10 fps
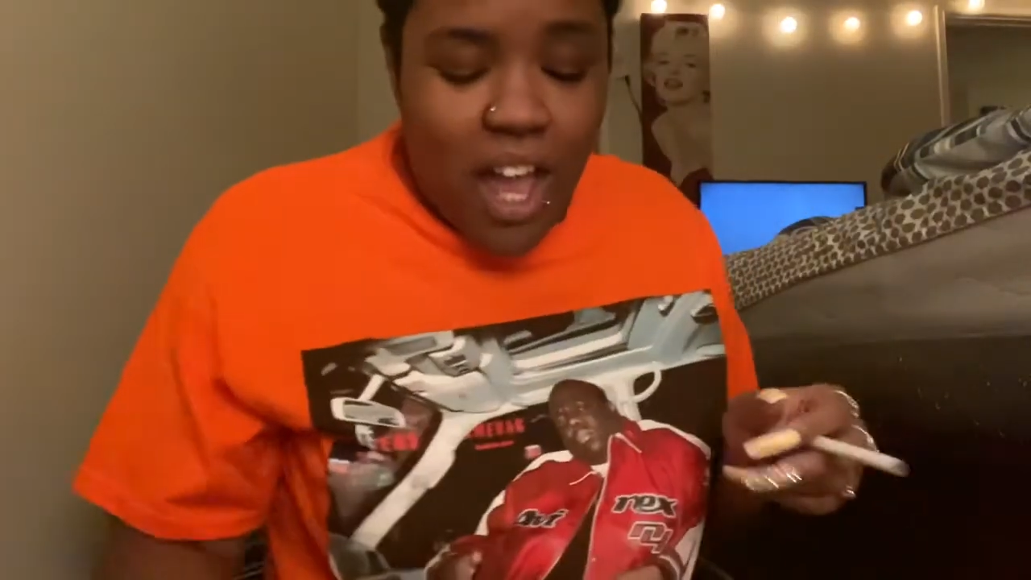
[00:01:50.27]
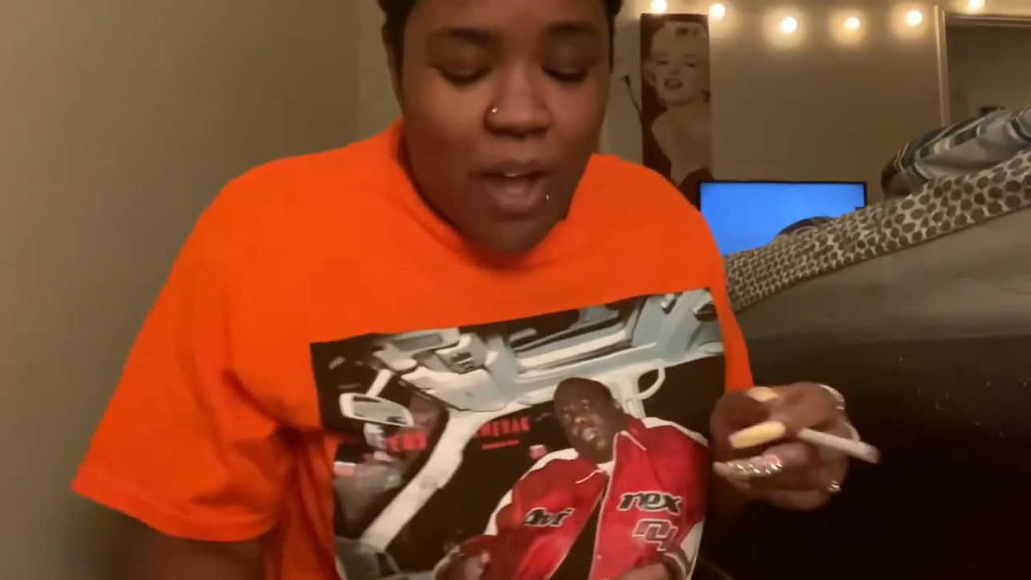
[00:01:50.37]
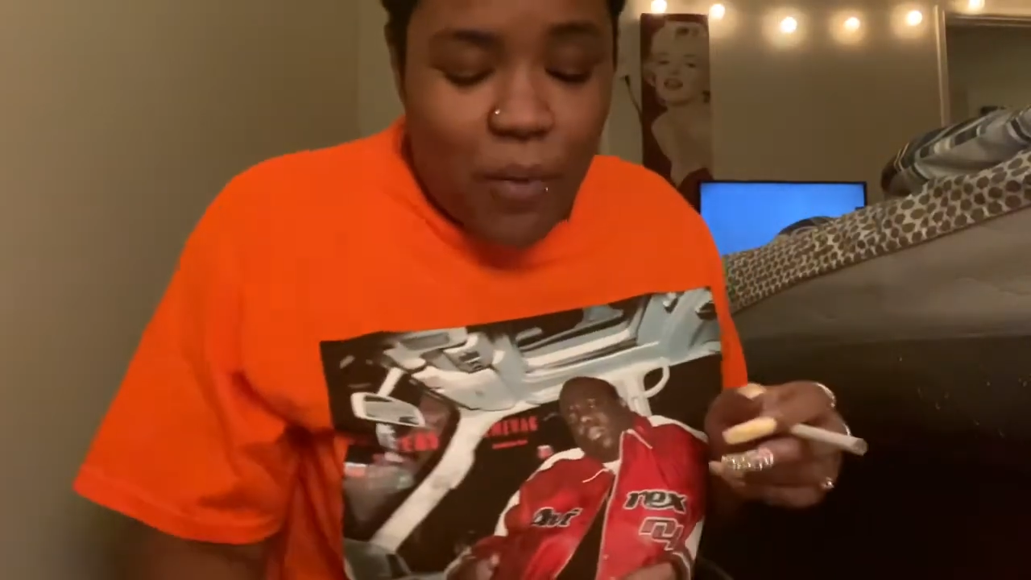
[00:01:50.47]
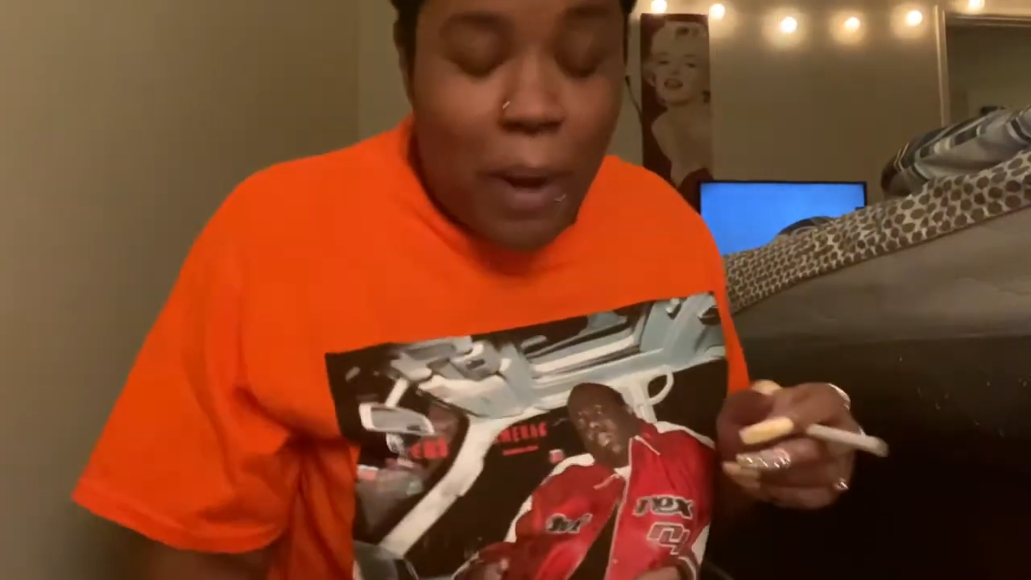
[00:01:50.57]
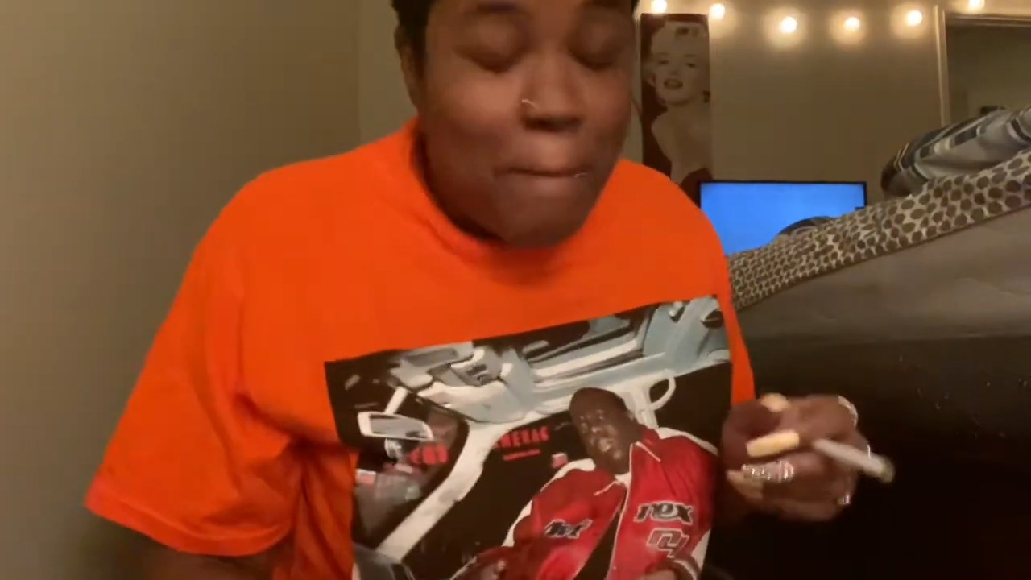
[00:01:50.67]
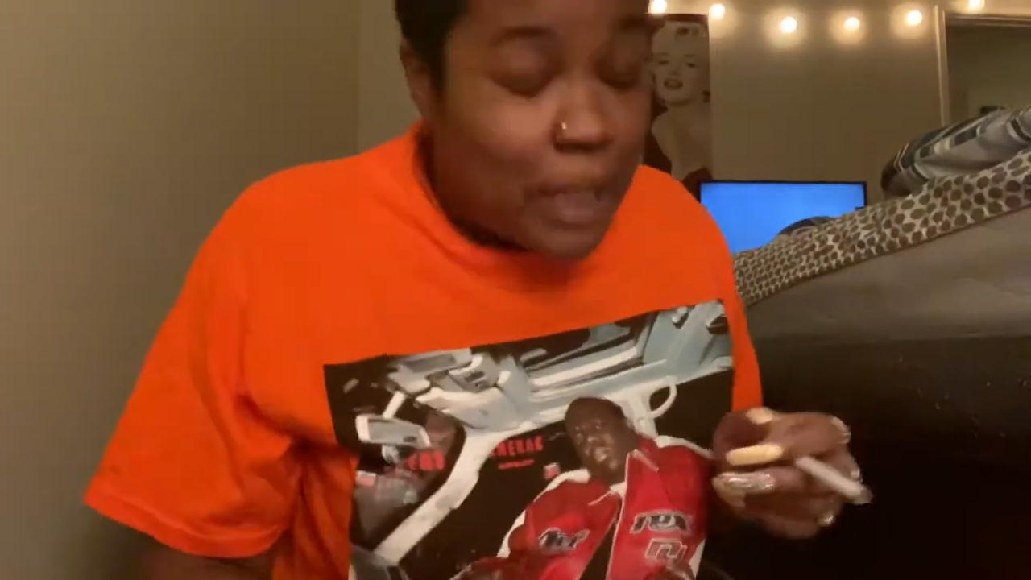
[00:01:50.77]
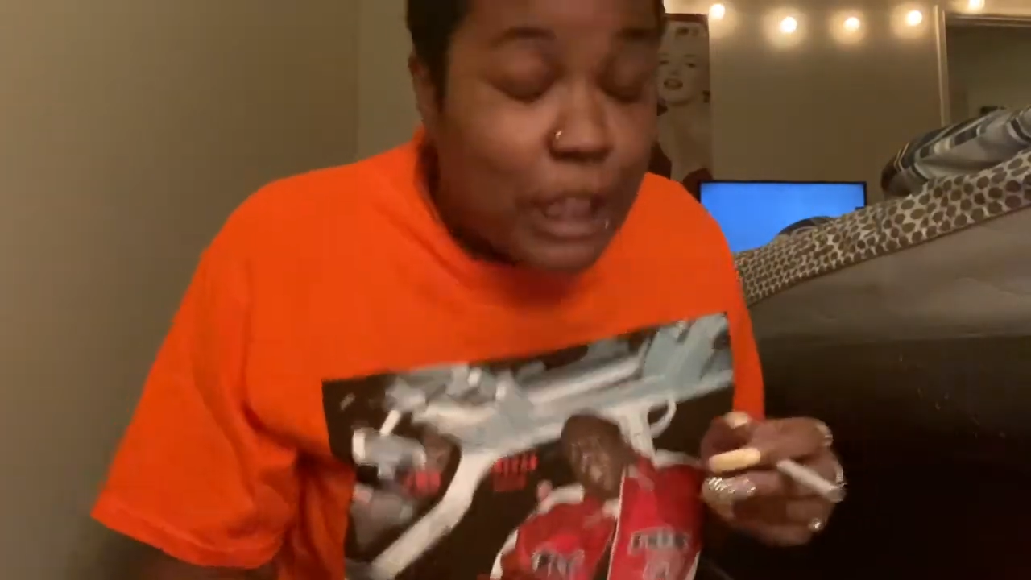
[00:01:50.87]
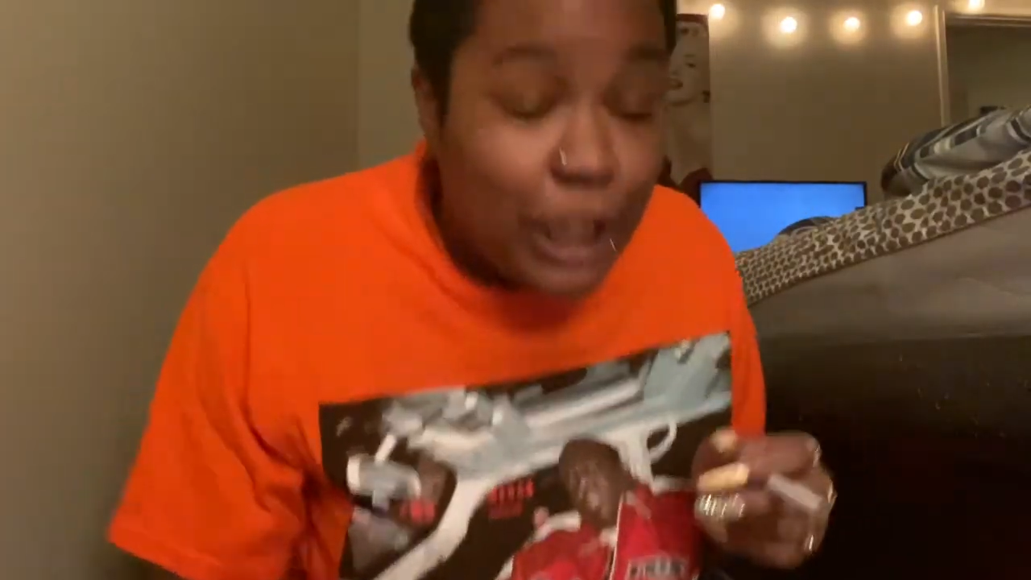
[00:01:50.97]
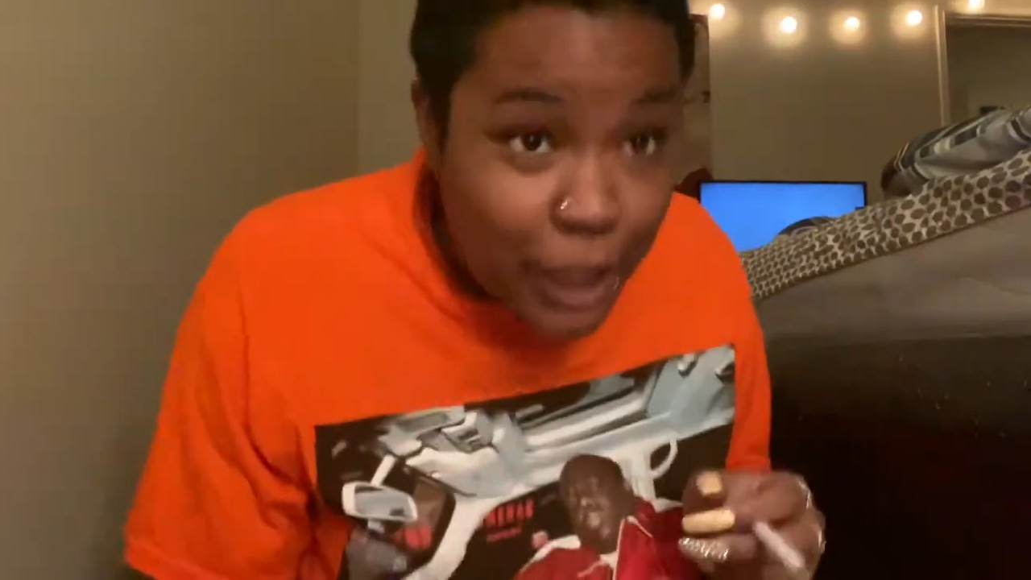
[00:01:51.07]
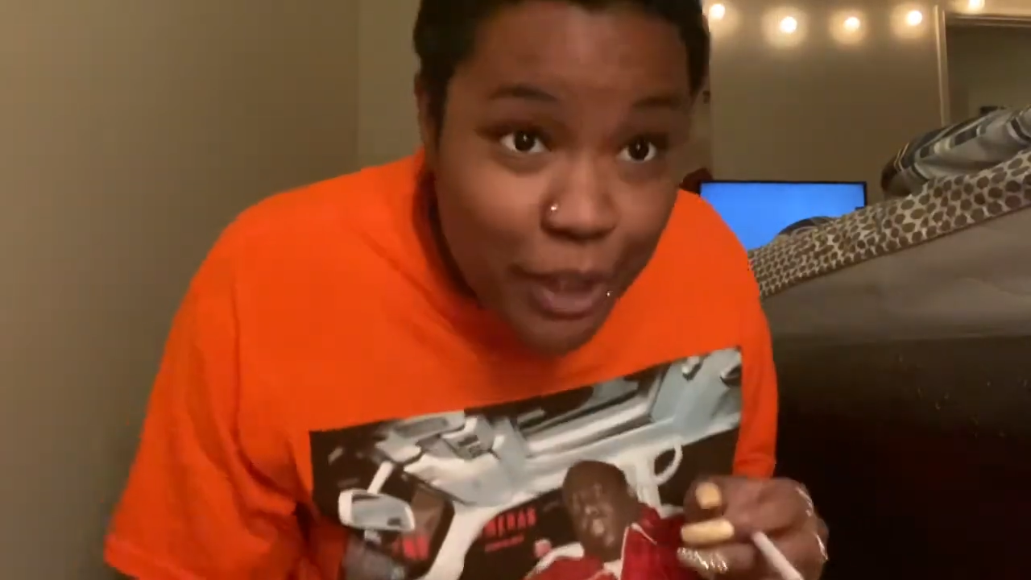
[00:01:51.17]
what
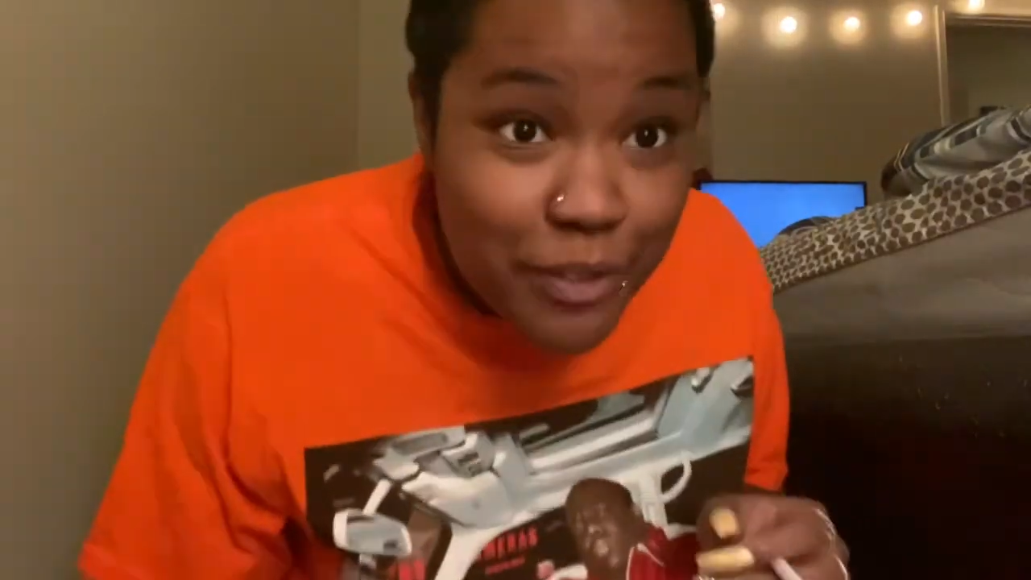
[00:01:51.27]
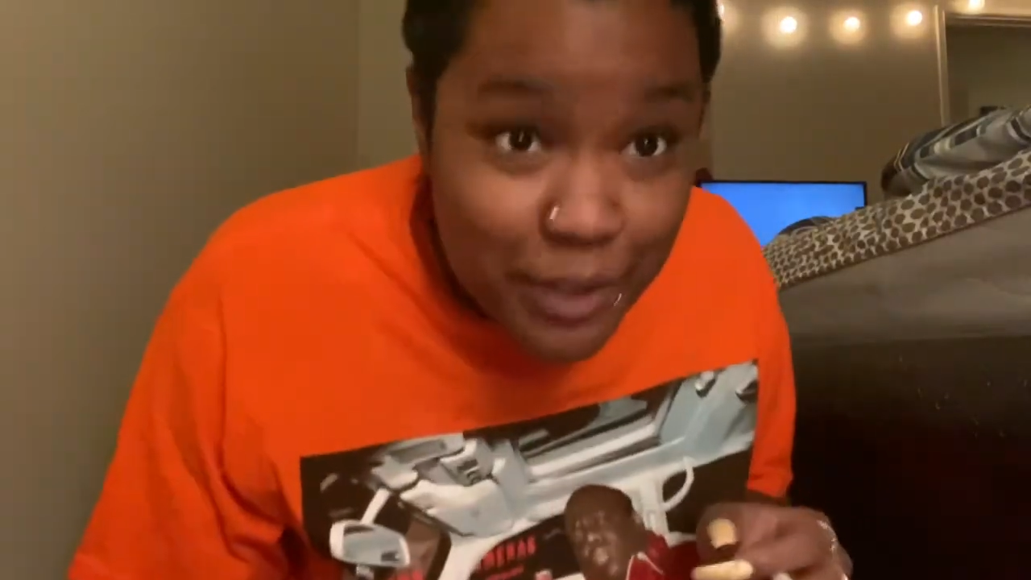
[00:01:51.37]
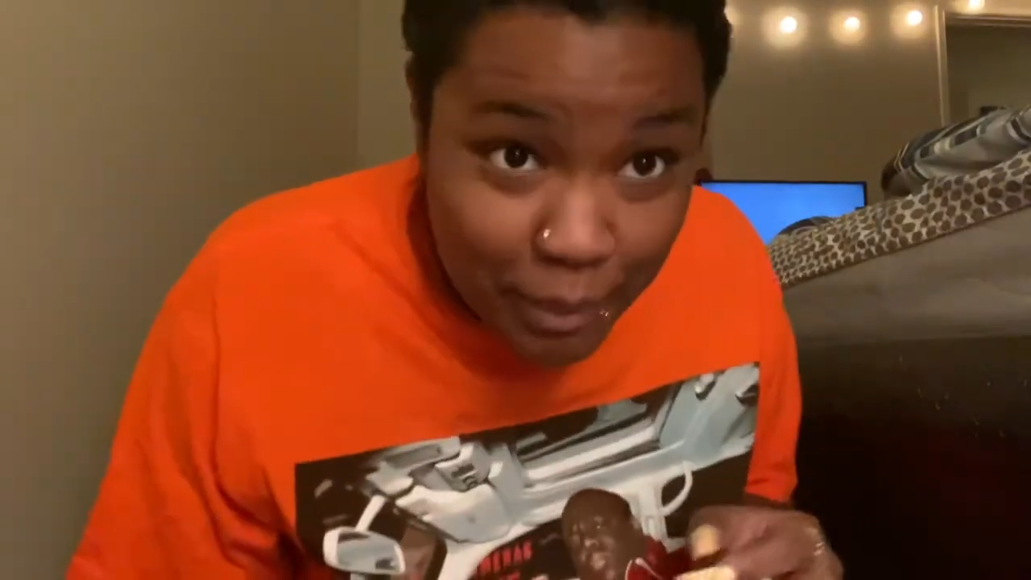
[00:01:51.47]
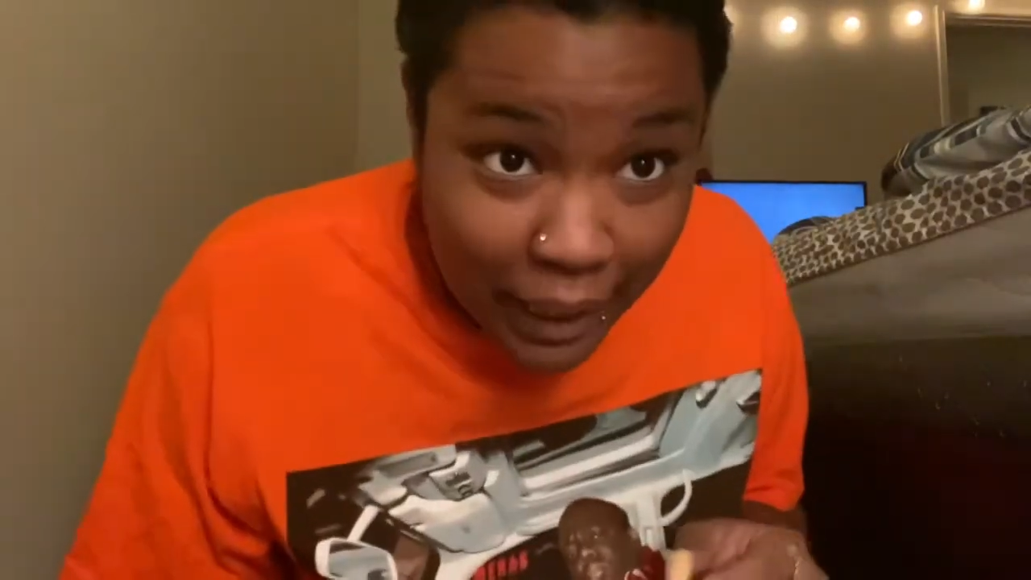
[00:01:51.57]
behooved